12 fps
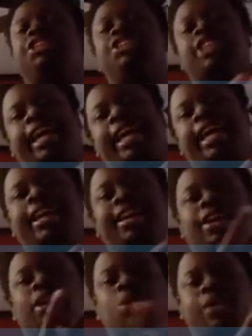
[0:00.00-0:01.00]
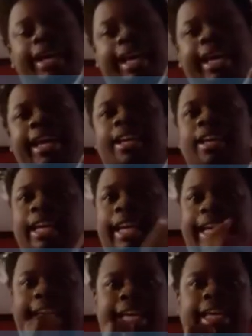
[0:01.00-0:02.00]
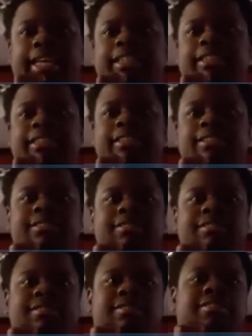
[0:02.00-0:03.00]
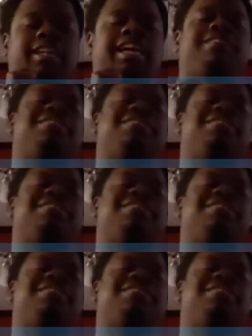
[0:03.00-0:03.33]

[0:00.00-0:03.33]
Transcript: Jay, Quay, and I